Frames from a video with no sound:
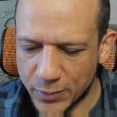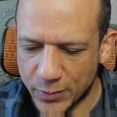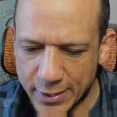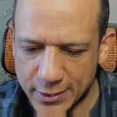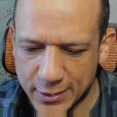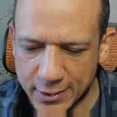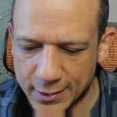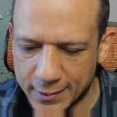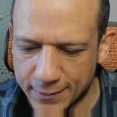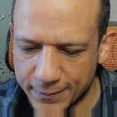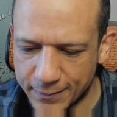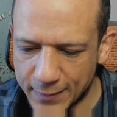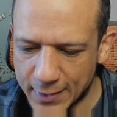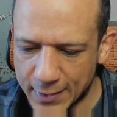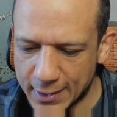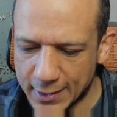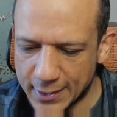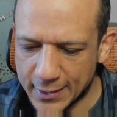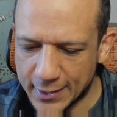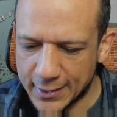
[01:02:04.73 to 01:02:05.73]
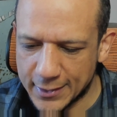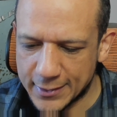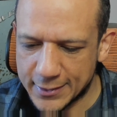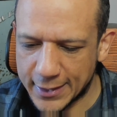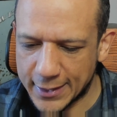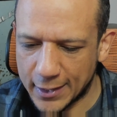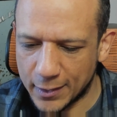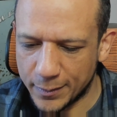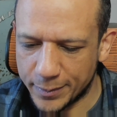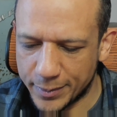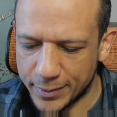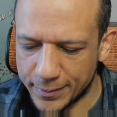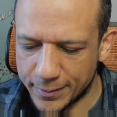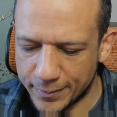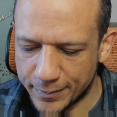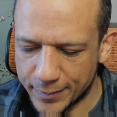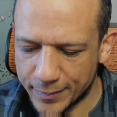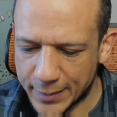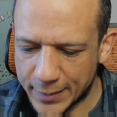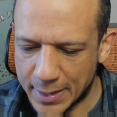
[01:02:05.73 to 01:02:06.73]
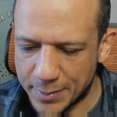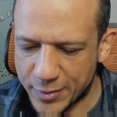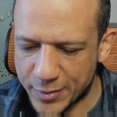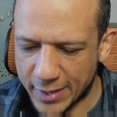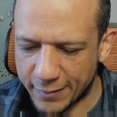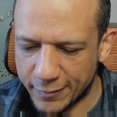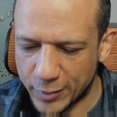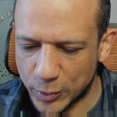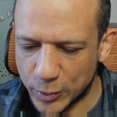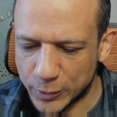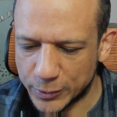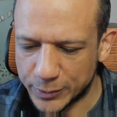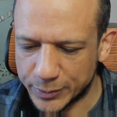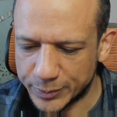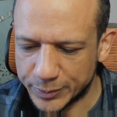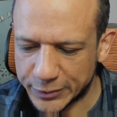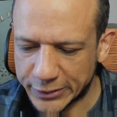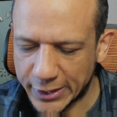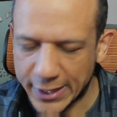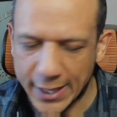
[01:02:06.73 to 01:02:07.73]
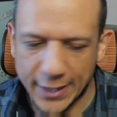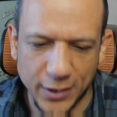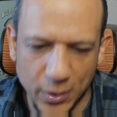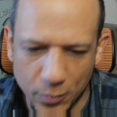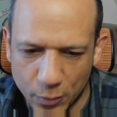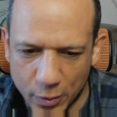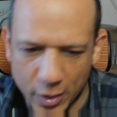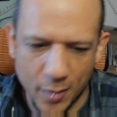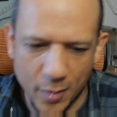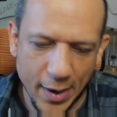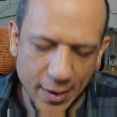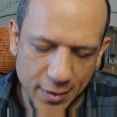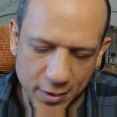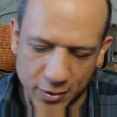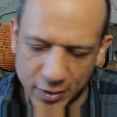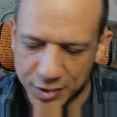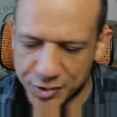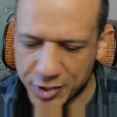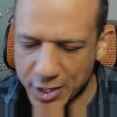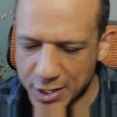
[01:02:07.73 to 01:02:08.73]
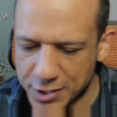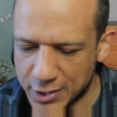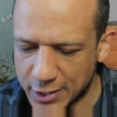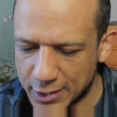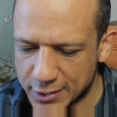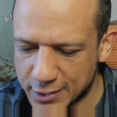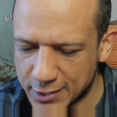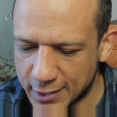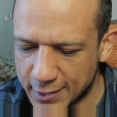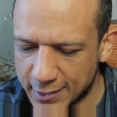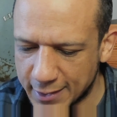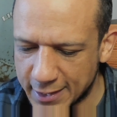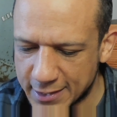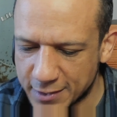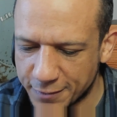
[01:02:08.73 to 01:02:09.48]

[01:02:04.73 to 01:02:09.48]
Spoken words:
help keep track of it all. So yeah, don't worry about the address changing. It's a feature, not a bug.